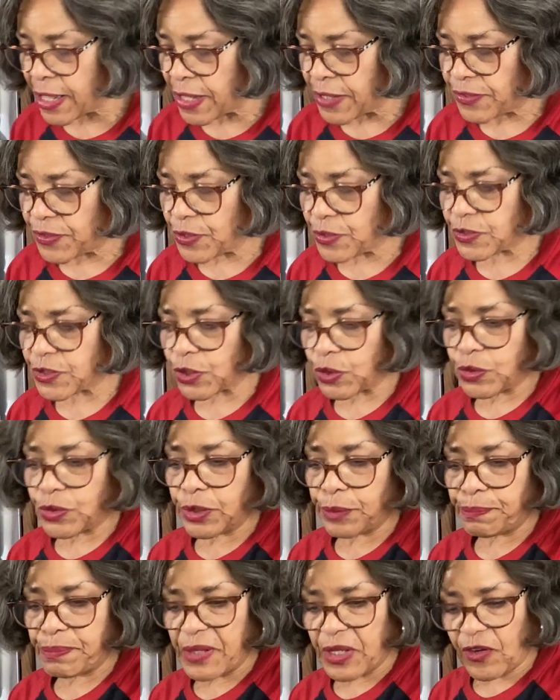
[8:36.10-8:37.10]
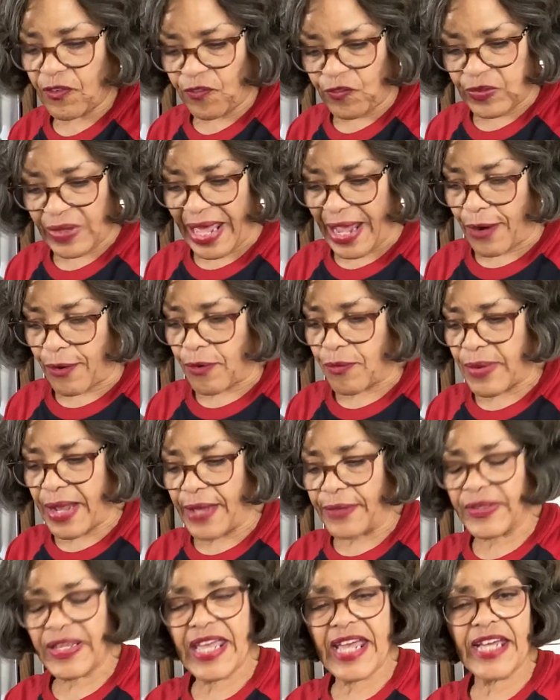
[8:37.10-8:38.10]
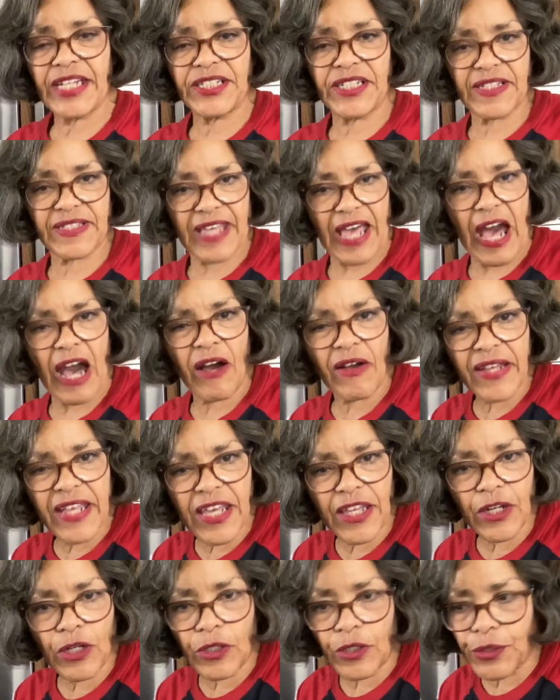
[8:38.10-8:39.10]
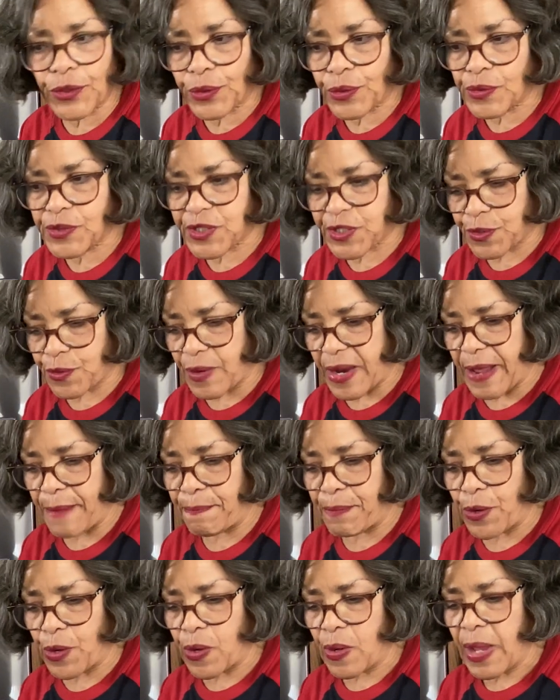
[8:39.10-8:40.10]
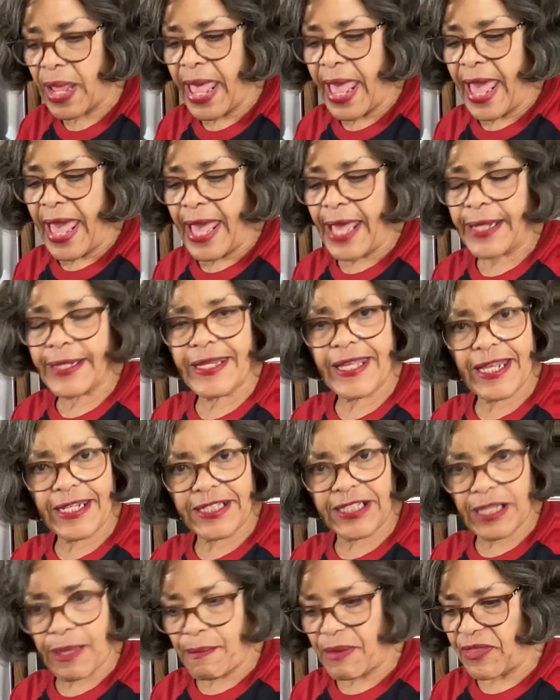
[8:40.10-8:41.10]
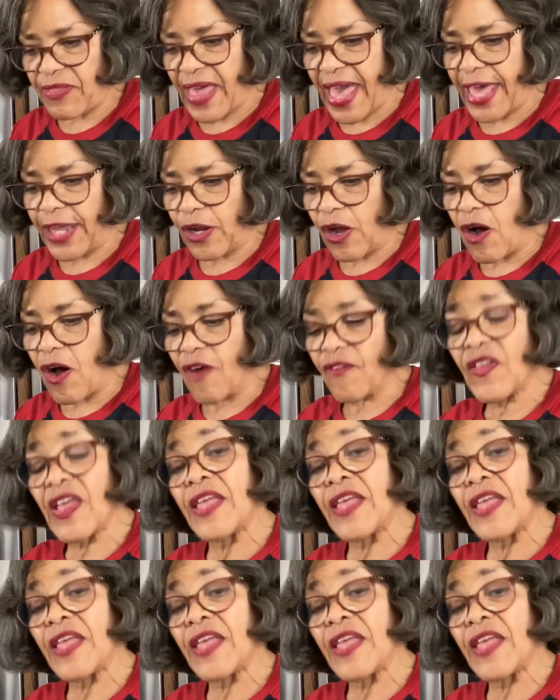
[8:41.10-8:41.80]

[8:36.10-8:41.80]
there's a good bit of flour around the edges. I'll get a little scraper and get some of that off.